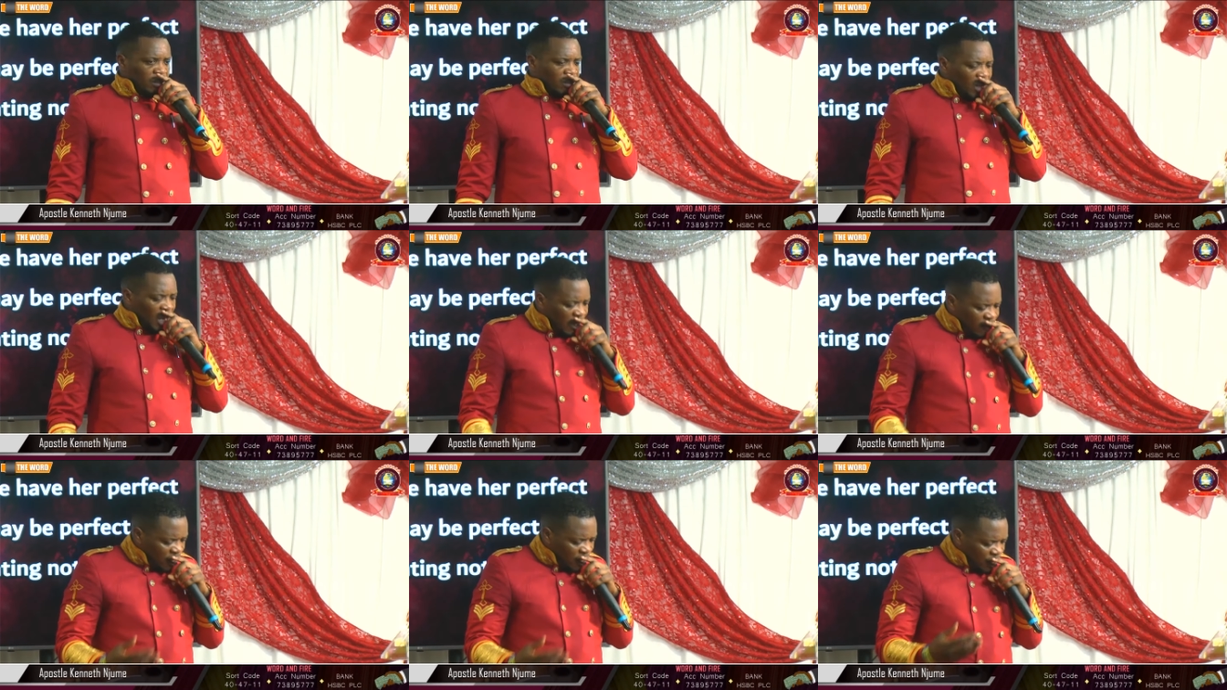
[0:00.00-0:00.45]

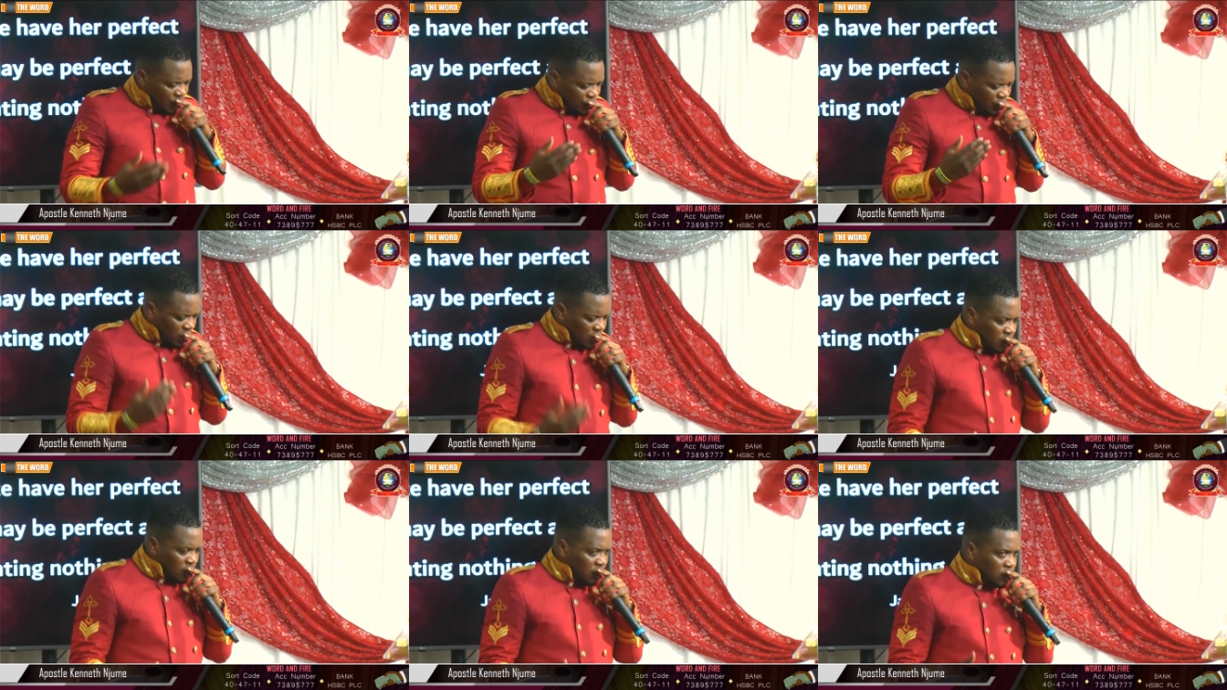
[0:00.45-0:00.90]
Even
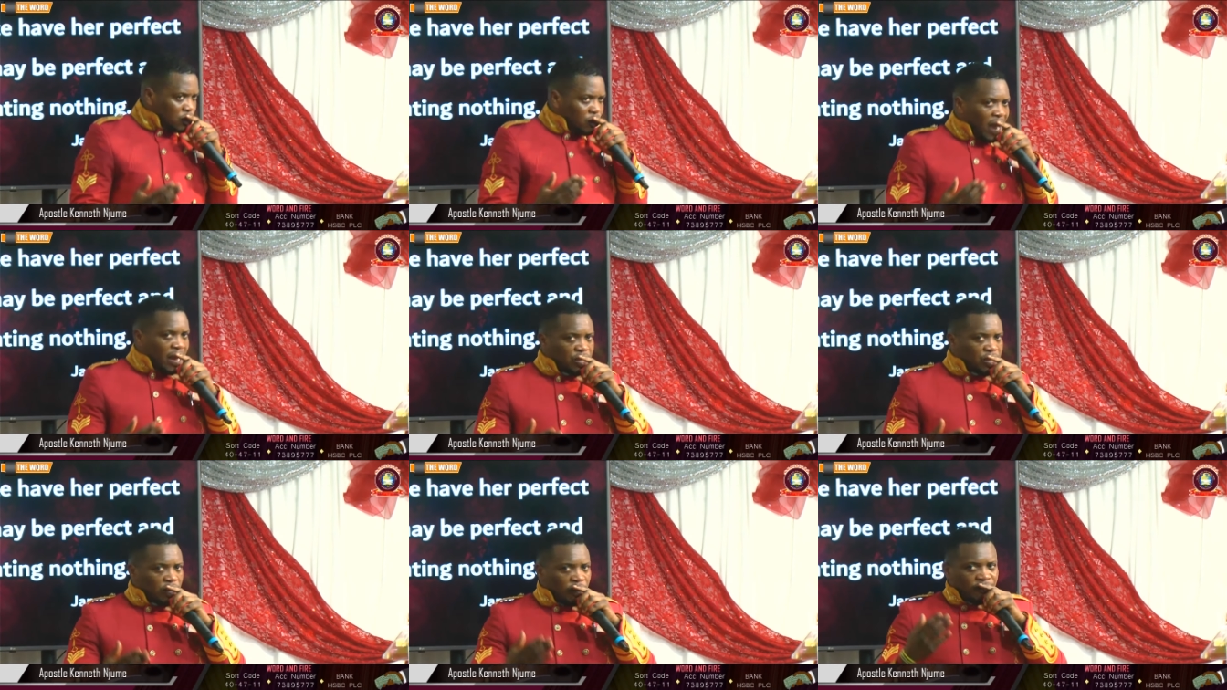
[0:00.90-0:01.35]
Jesus
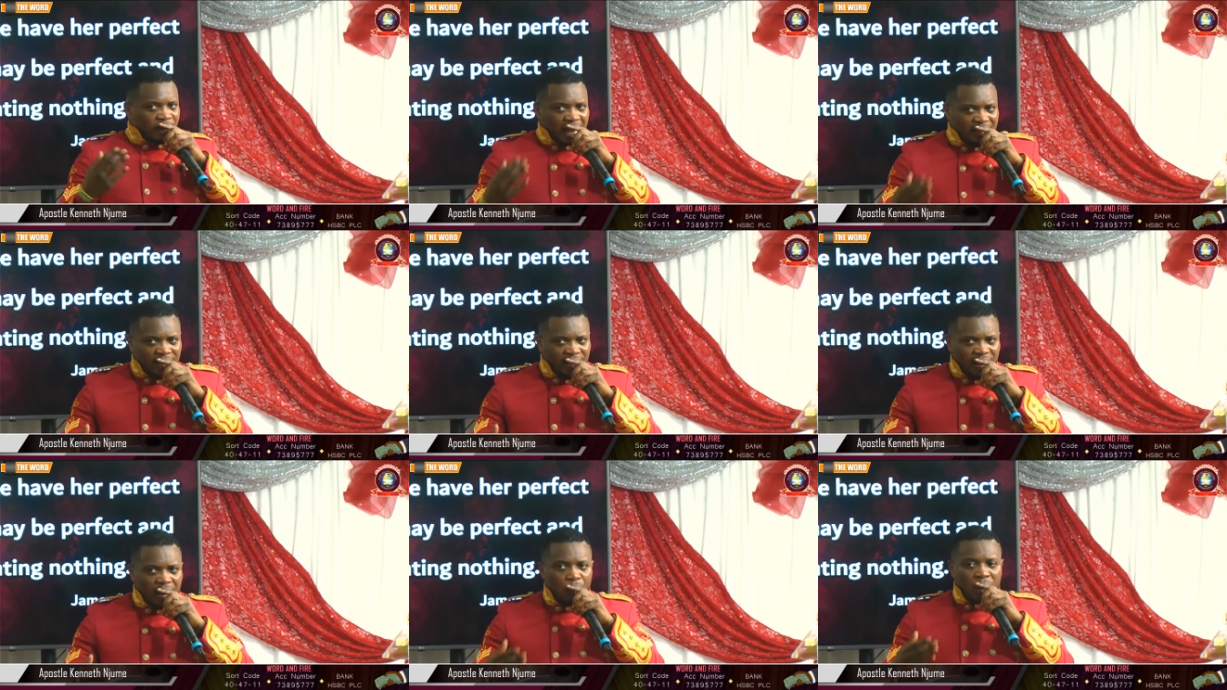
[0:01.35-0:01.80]
Christ of
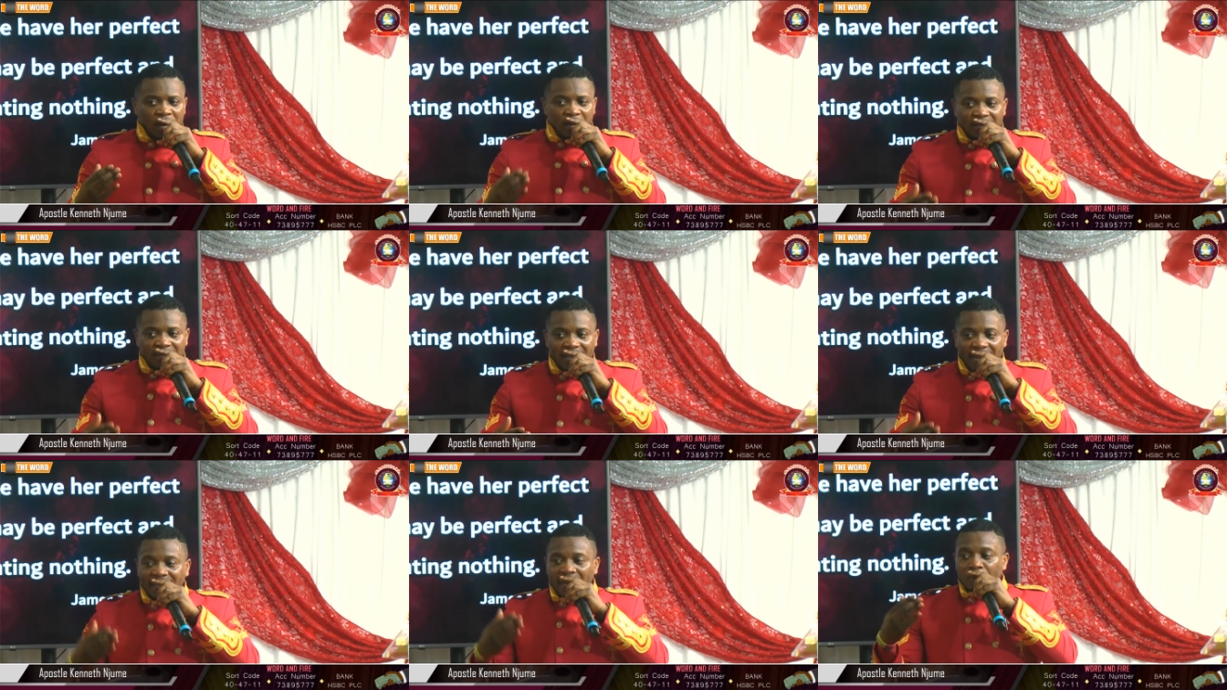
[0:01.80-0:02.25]
Nazareth, when He
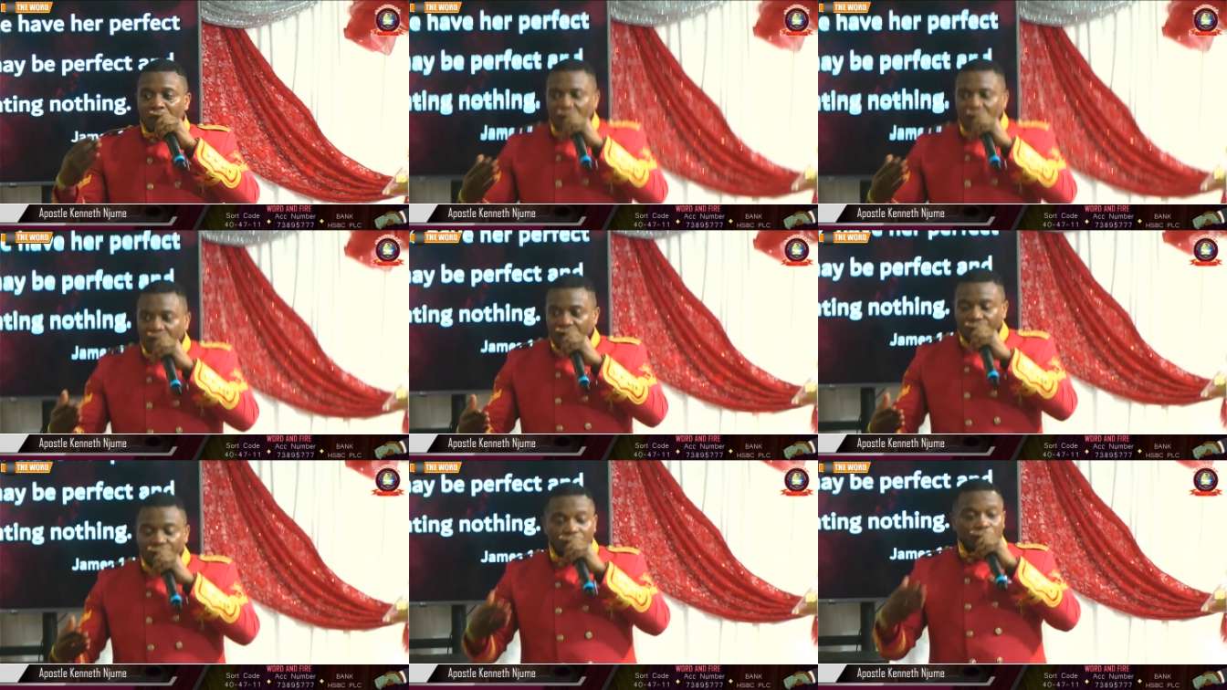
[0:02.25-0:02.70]
started
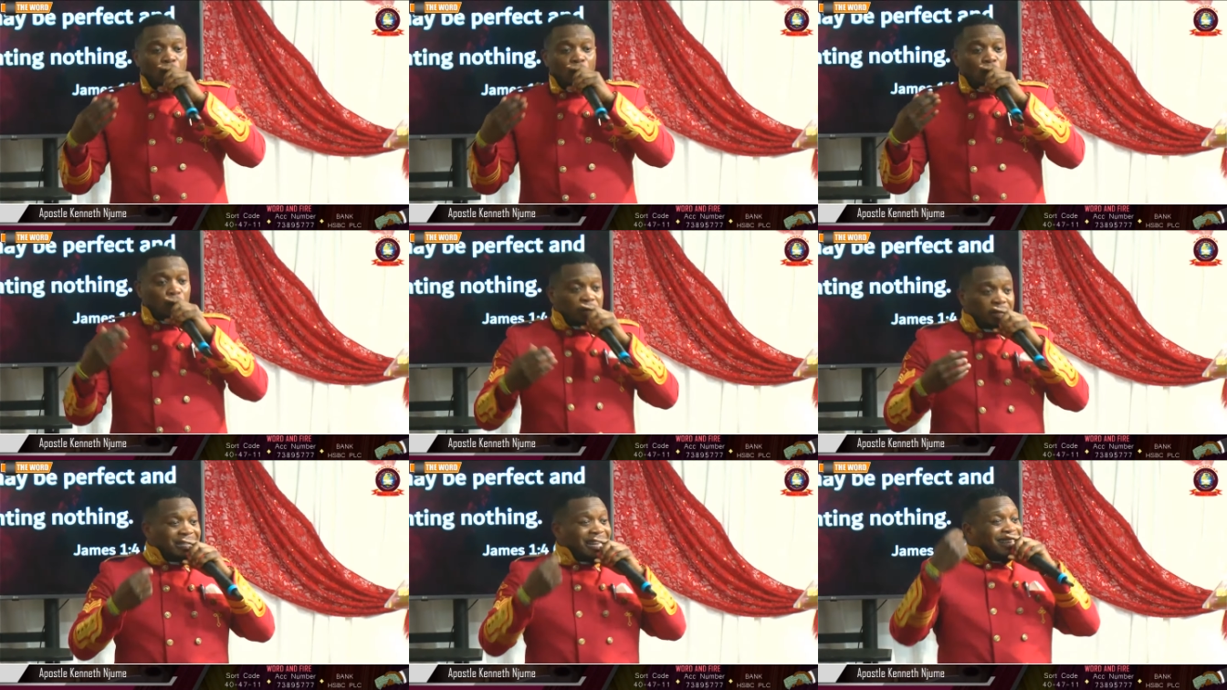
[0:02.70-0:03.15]
ministry,
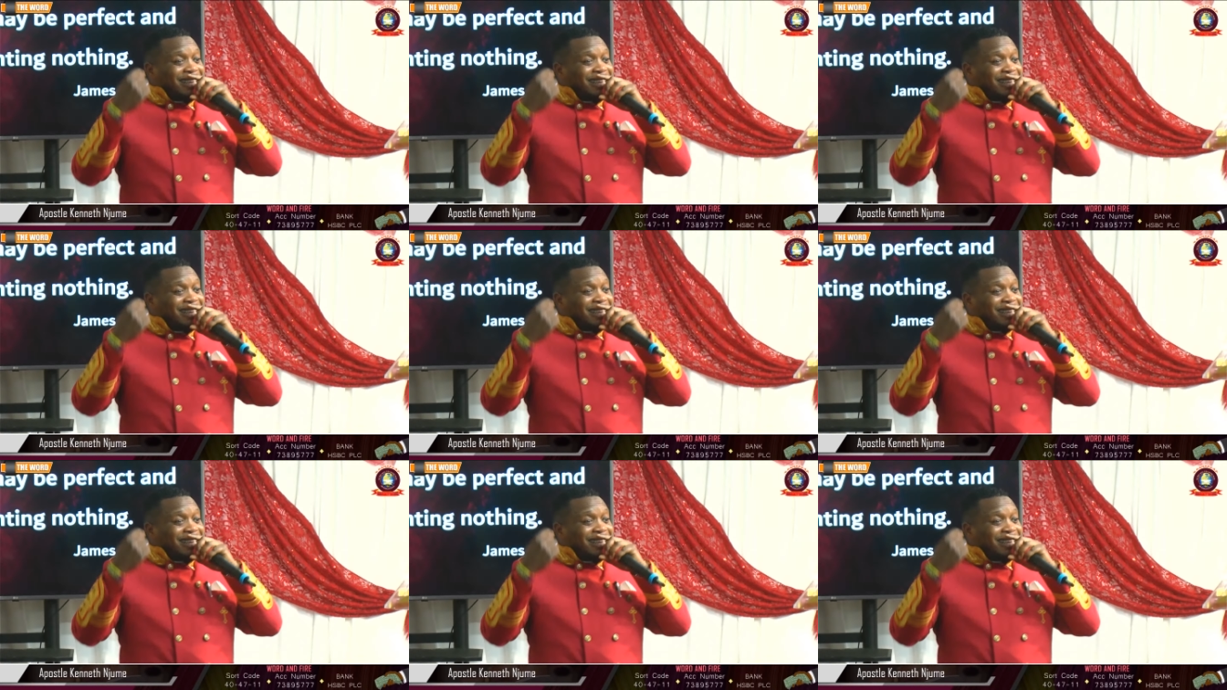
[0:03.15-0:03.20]
those